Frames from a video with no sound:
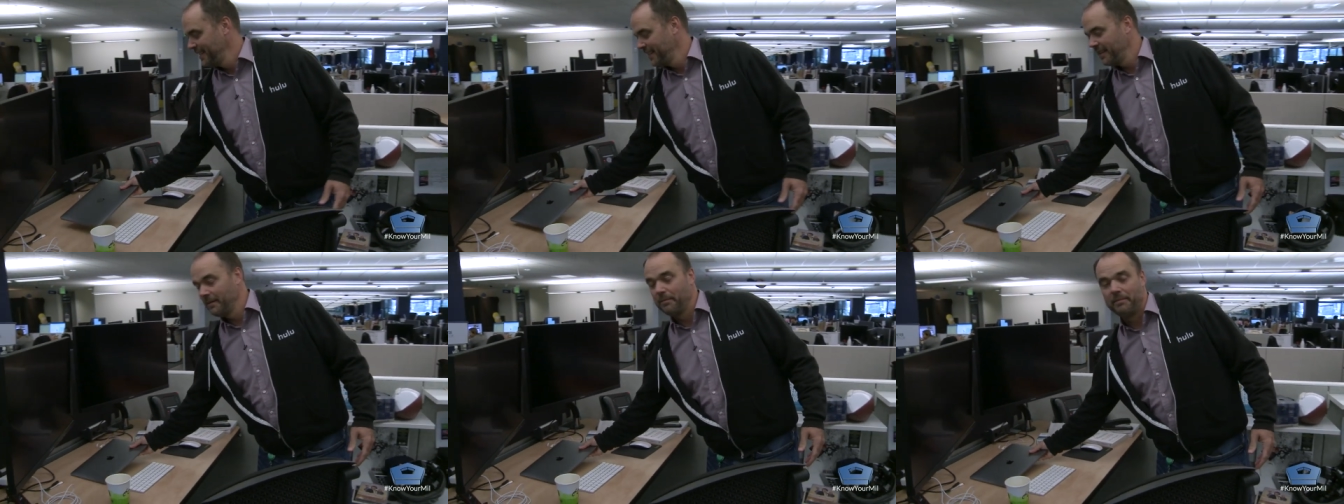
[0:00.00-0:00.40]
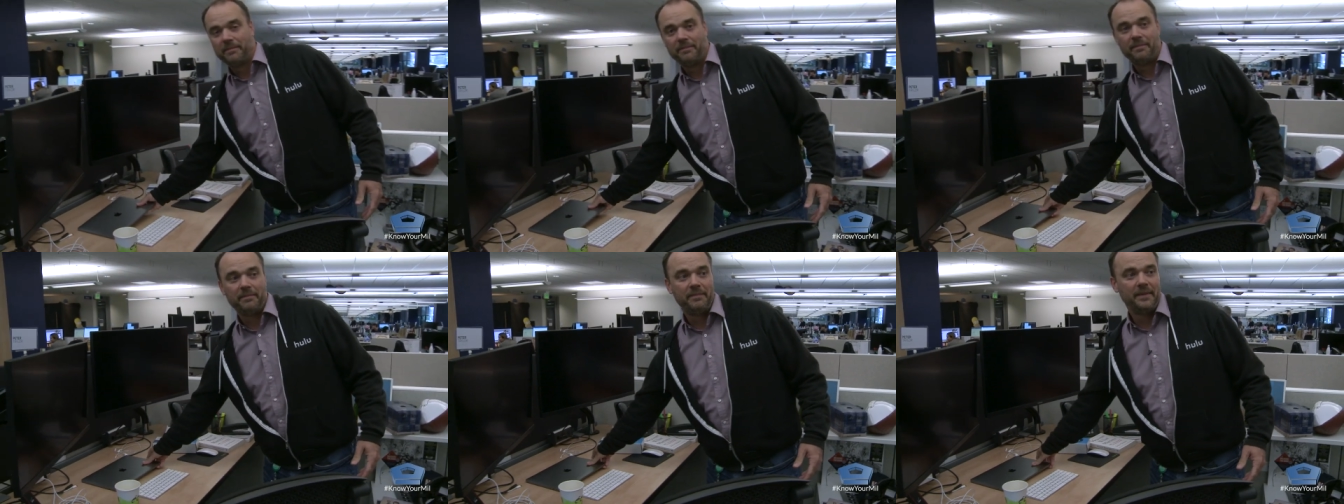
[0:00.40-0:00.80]
the
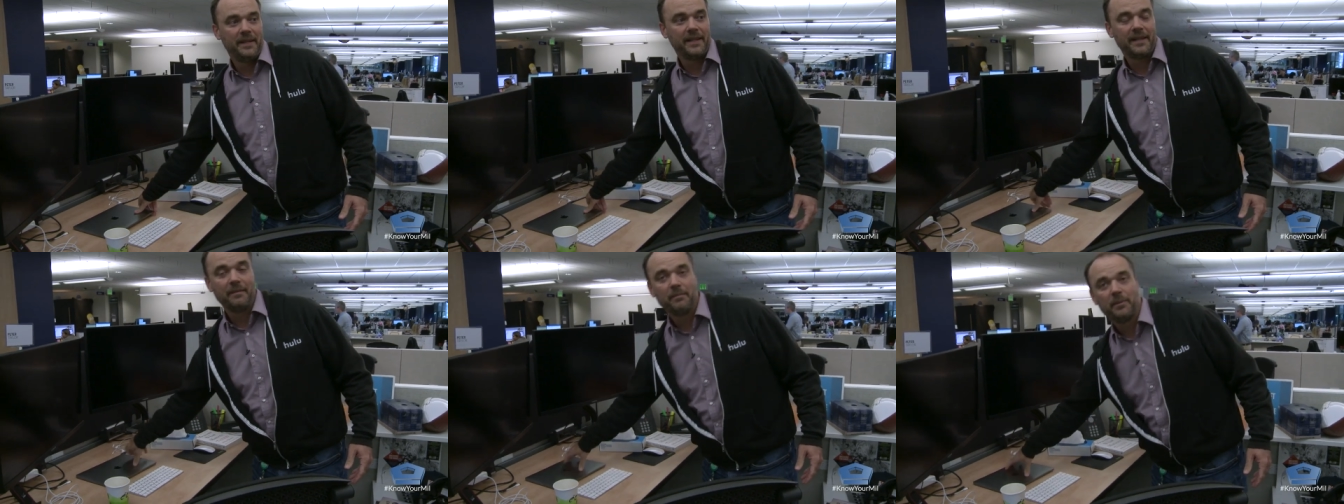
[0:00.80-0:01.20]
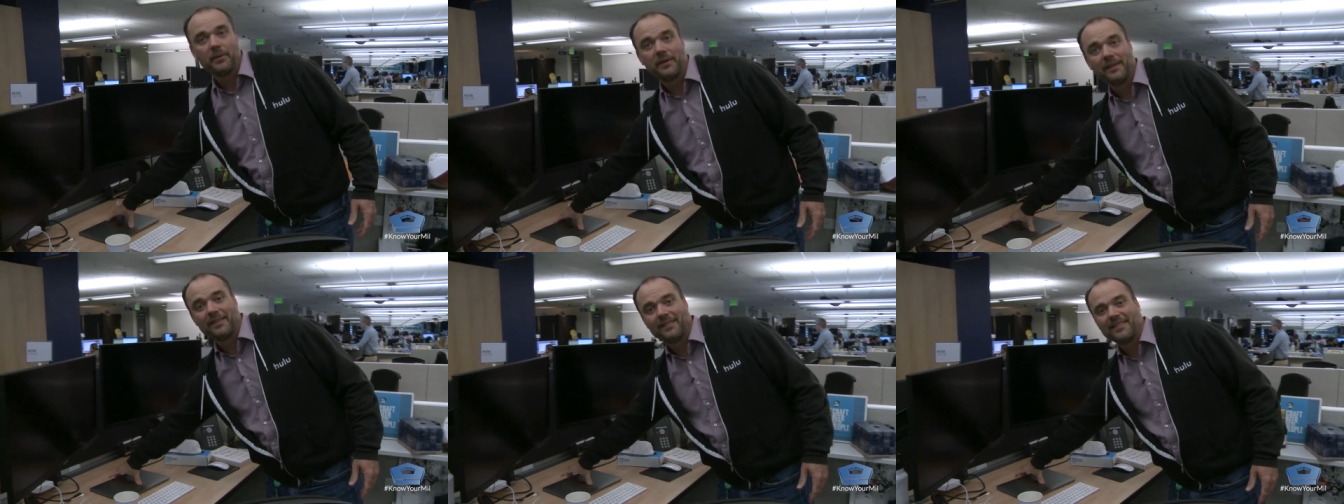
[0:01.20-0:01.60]
big
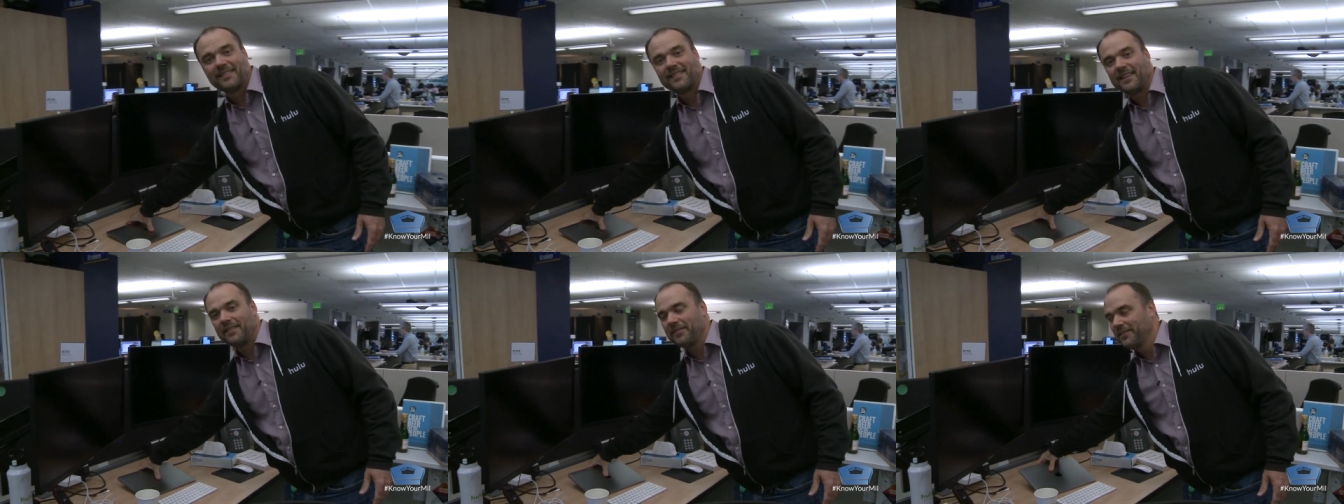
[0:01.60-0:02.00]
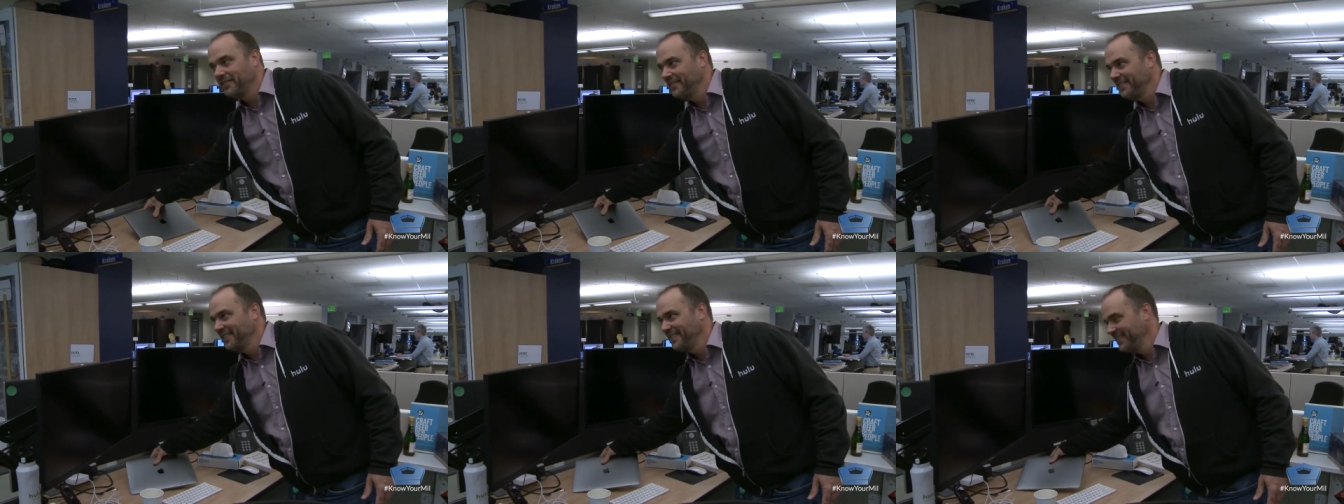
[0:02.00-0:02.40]
important stuff
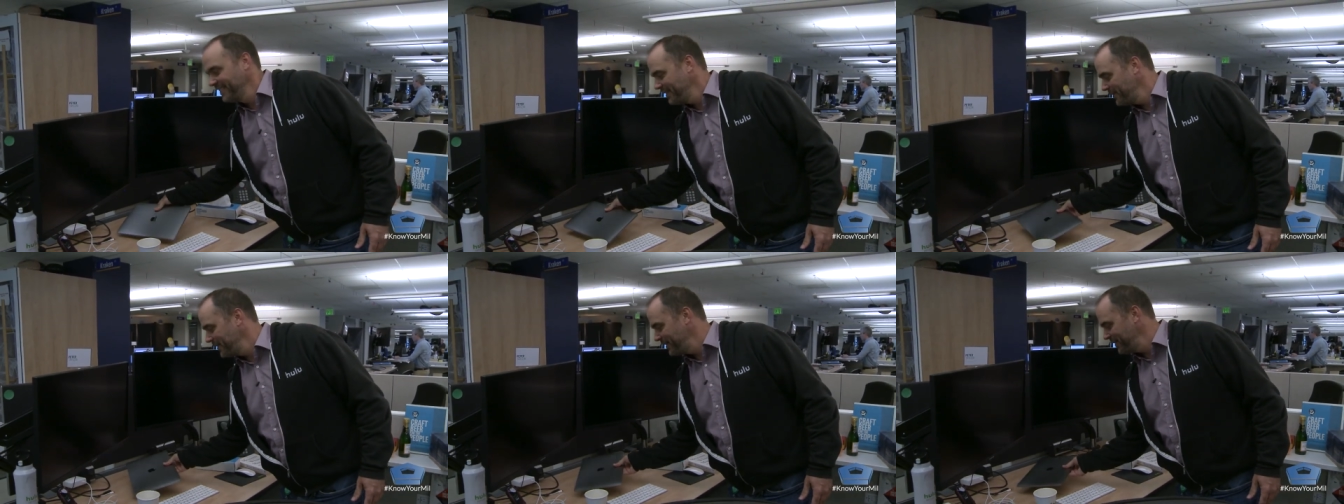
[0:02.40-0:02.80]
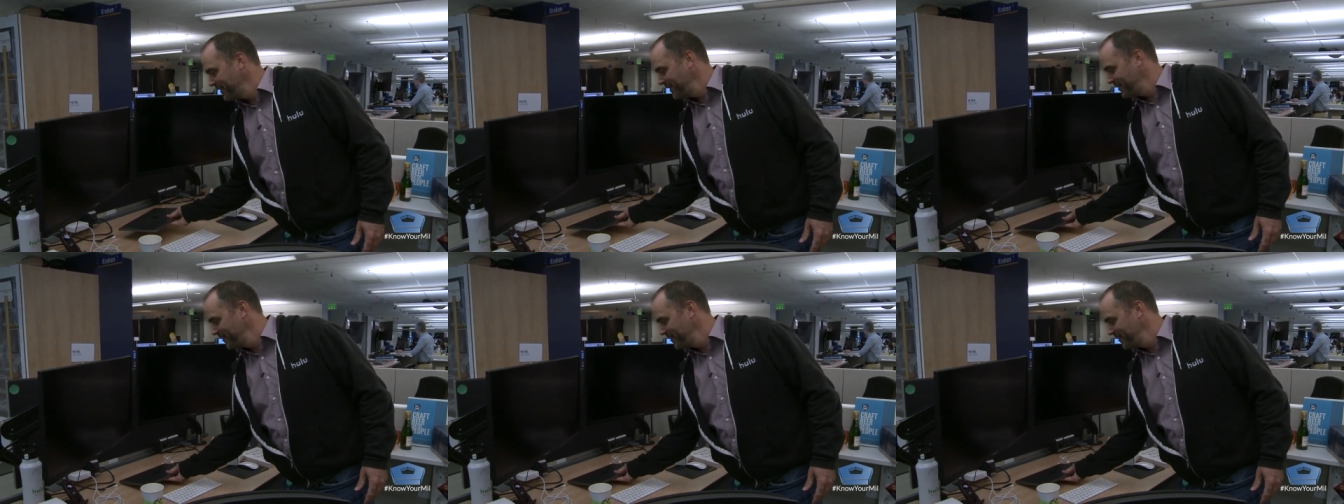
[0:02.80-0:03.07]
that we do at